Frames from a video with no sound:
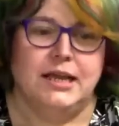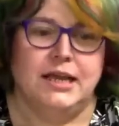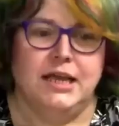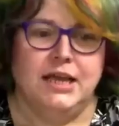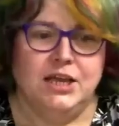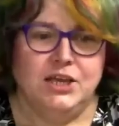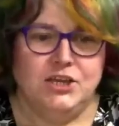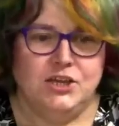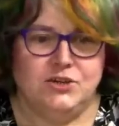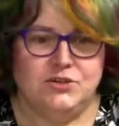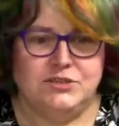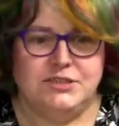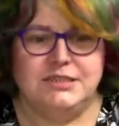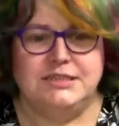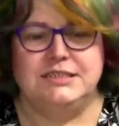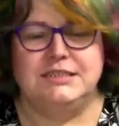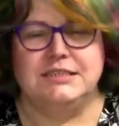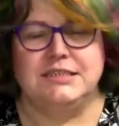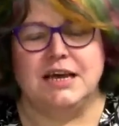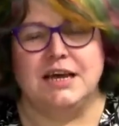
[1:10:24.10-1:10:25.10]
using
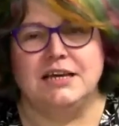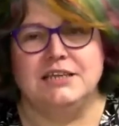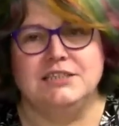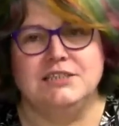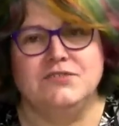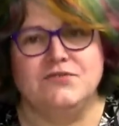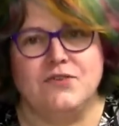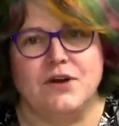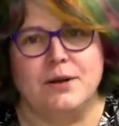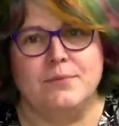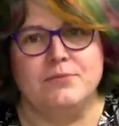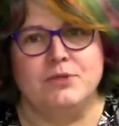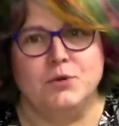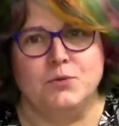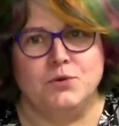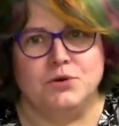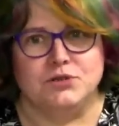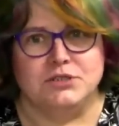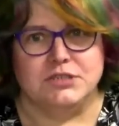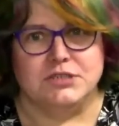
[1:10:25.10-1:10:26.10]
designs from the
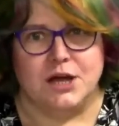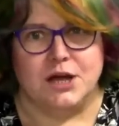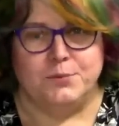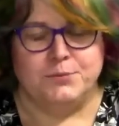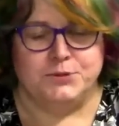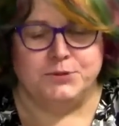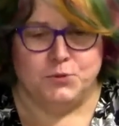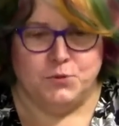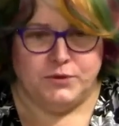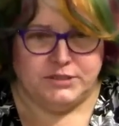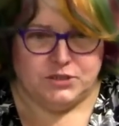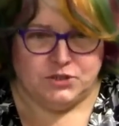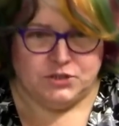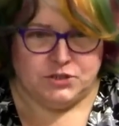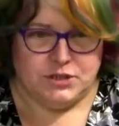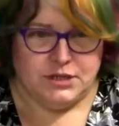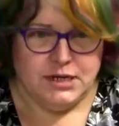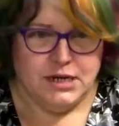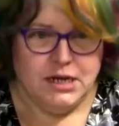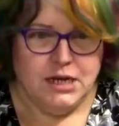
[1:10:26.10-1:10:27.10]
Word Sculpt Wizard.
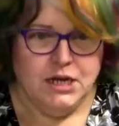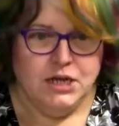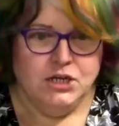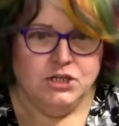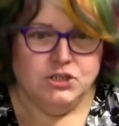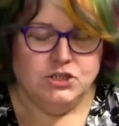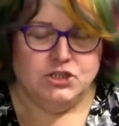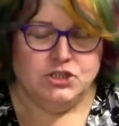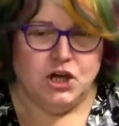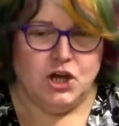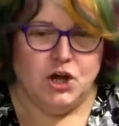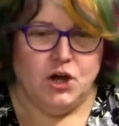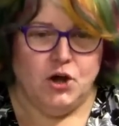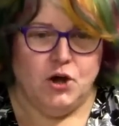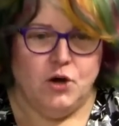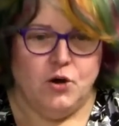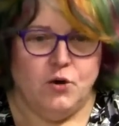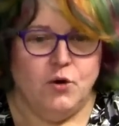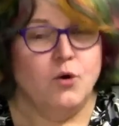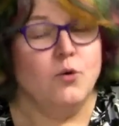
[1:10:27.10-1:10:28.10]

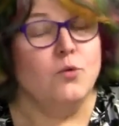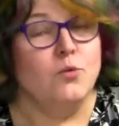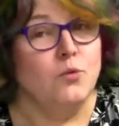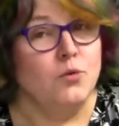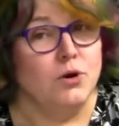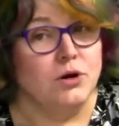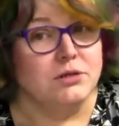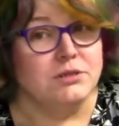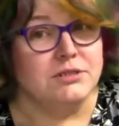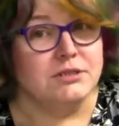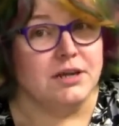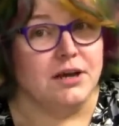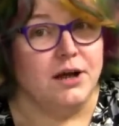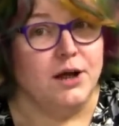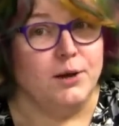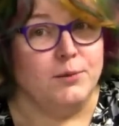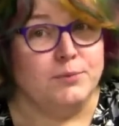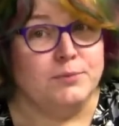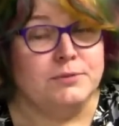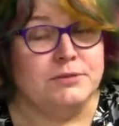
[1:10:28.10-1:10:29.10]
So Word
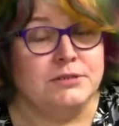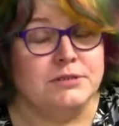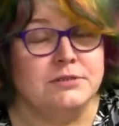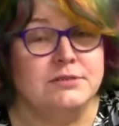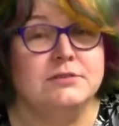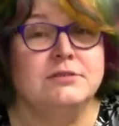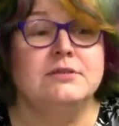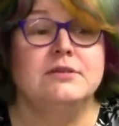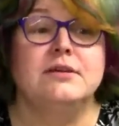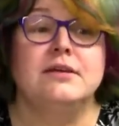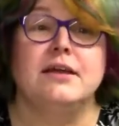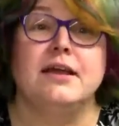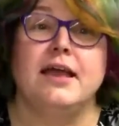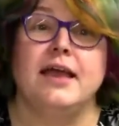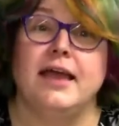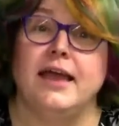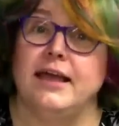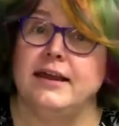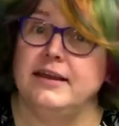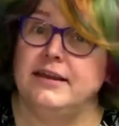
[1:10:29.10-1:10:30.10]
Sculpt
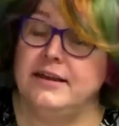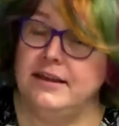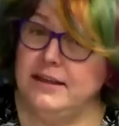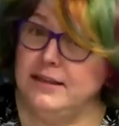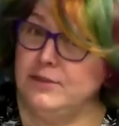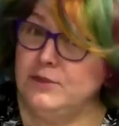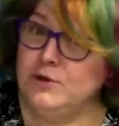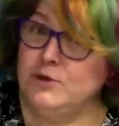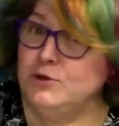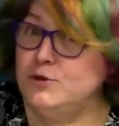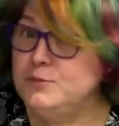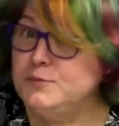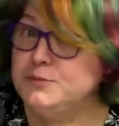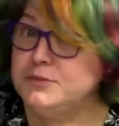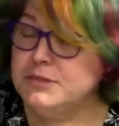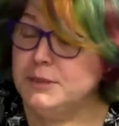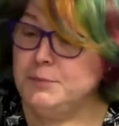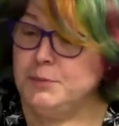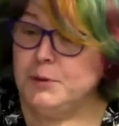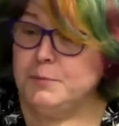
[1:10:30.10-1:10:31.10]
and an In the Hoop
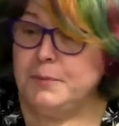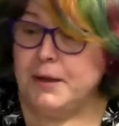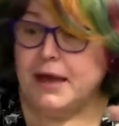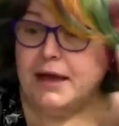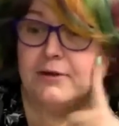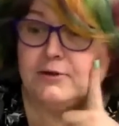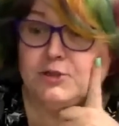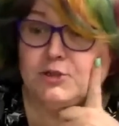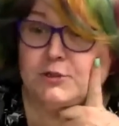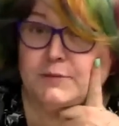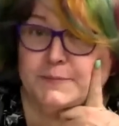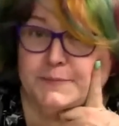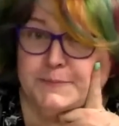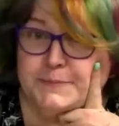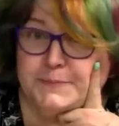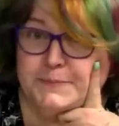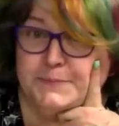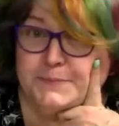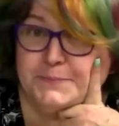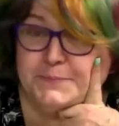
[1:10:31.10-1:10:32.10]
zipper pouch.
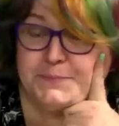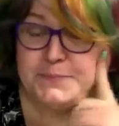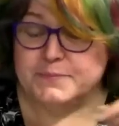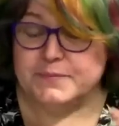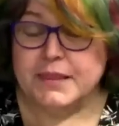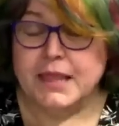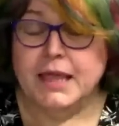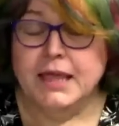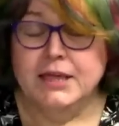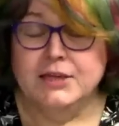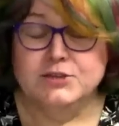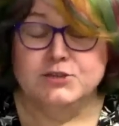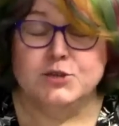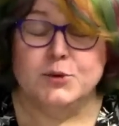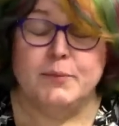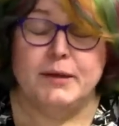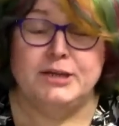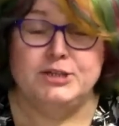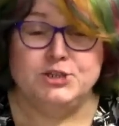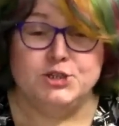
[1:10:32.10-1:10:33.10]
Hmm. So
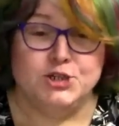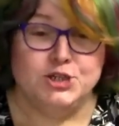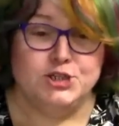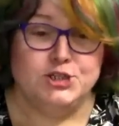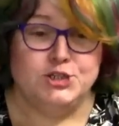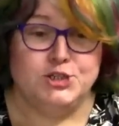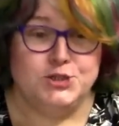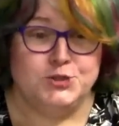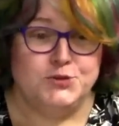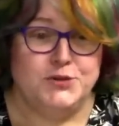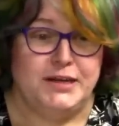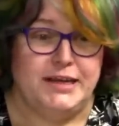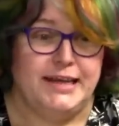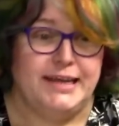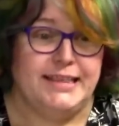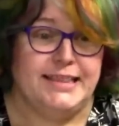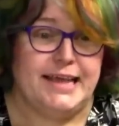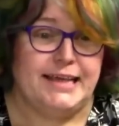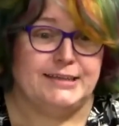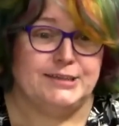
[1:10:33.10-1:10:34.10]
make sure you tune in.
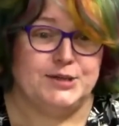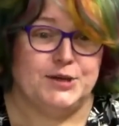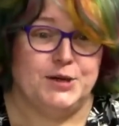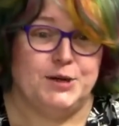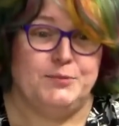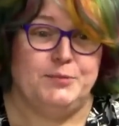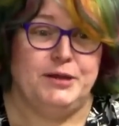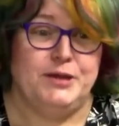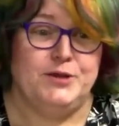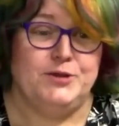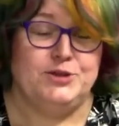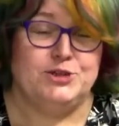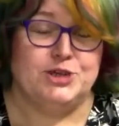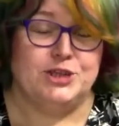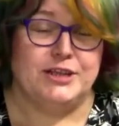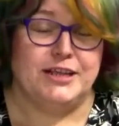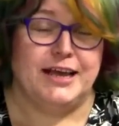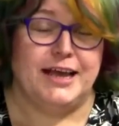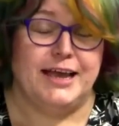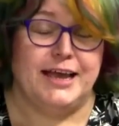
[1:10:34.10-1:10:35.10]
That's going to be
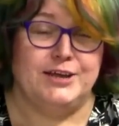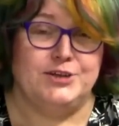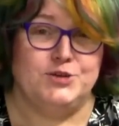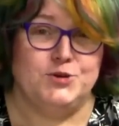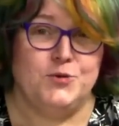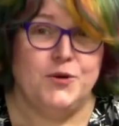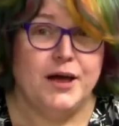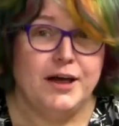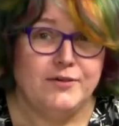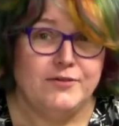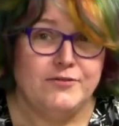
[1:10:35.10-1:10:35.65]
July 12th